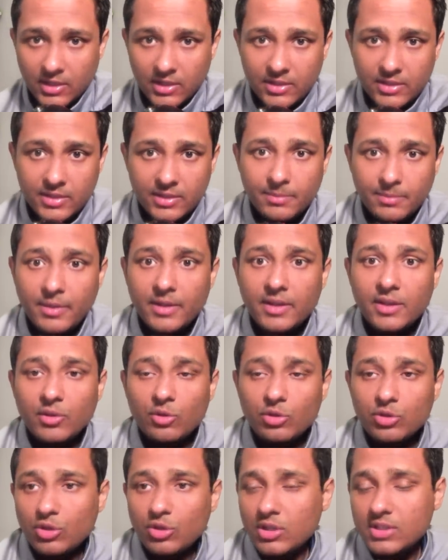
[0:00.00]
depending
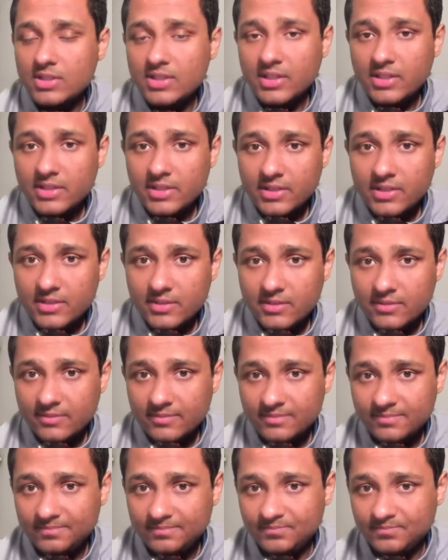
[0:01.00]
on your ascendant.
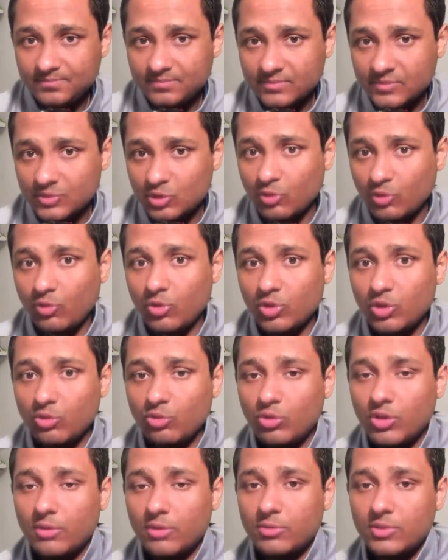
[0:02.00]
So for
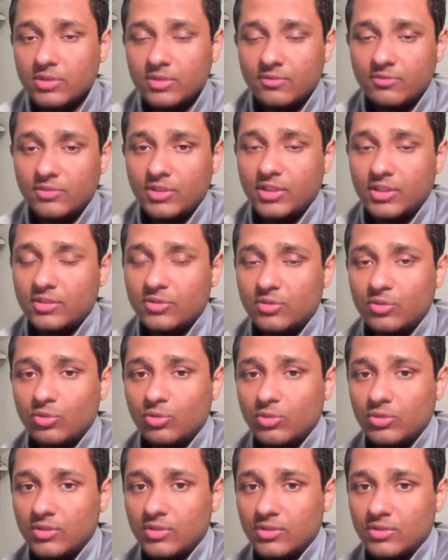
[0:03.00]
newcomers, Venus
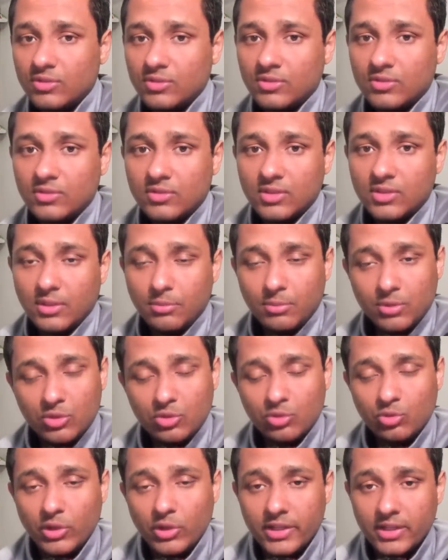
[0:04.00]
rules number
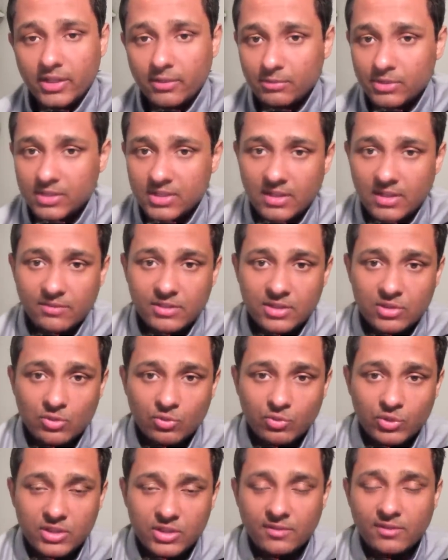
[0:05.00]
2 and number 7. So
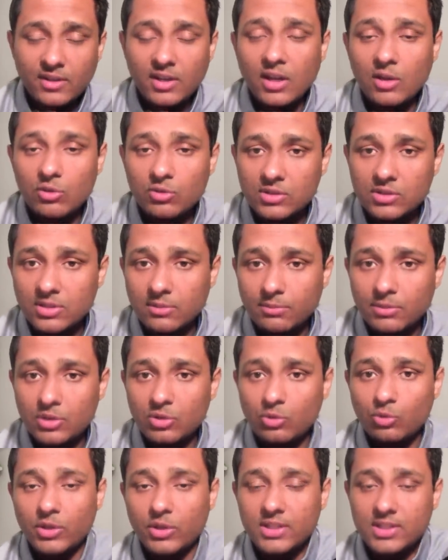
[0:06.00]
whichever house number
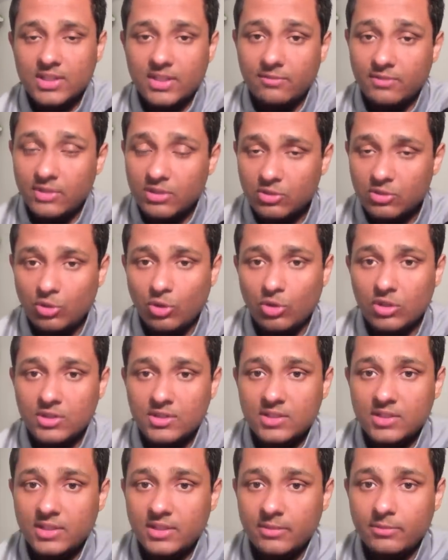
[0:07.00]
2 and 7,
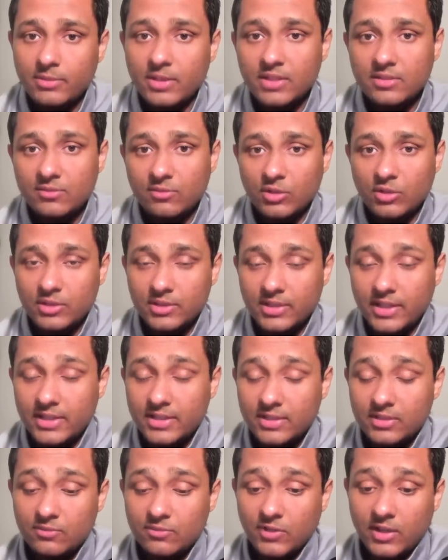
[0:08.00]
Taurus and Libra is following, that
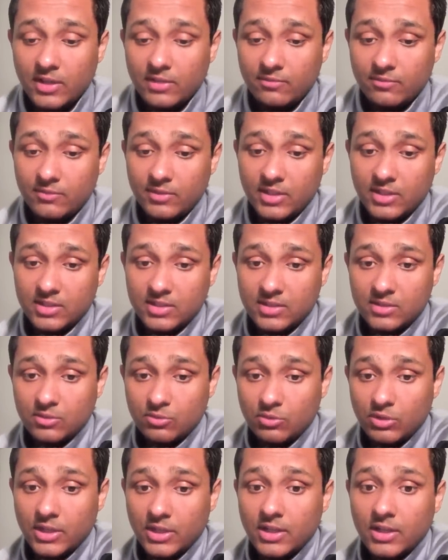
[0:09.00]
is where Venus is
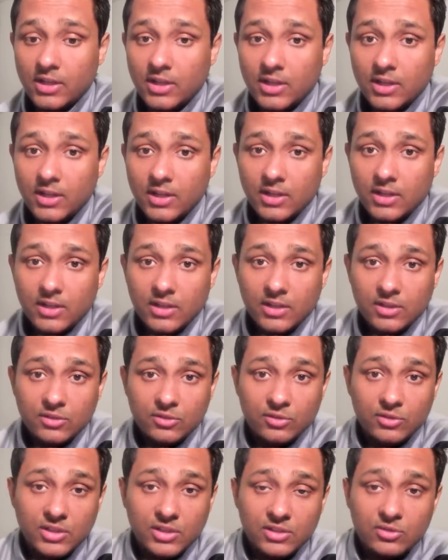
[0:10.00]
ruling.
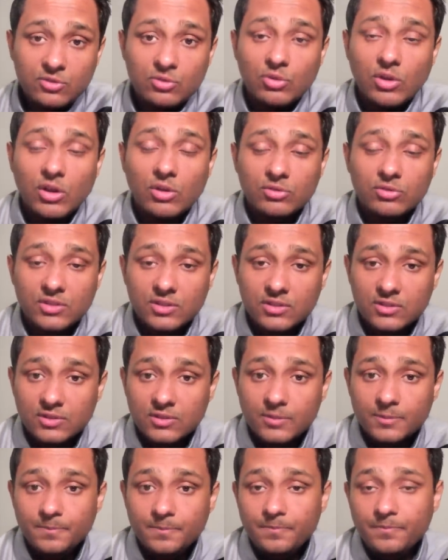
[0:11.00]
So these two houses,
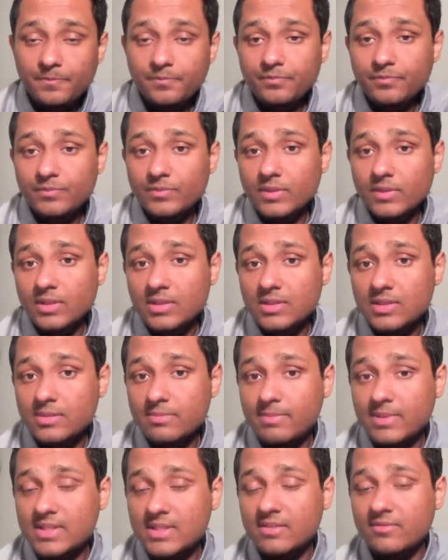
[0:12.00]

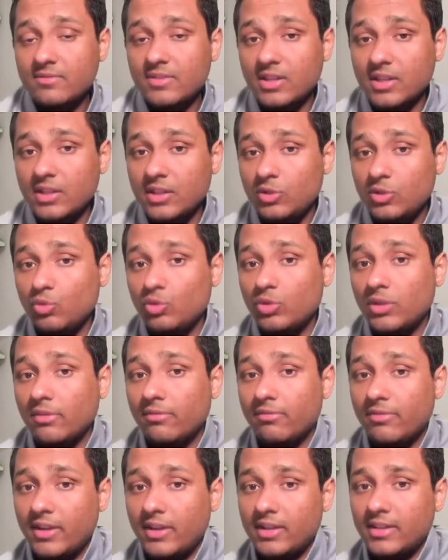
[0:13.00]
specifically you would have
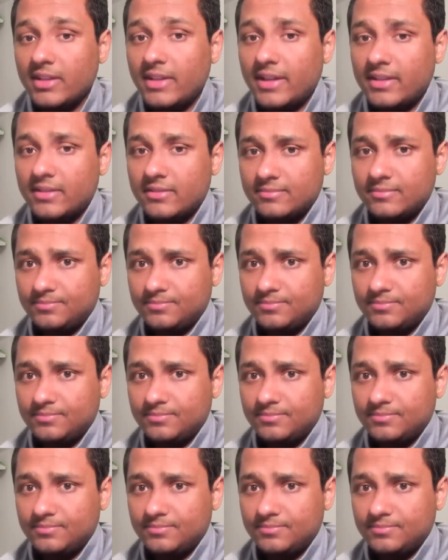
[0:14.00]
felt that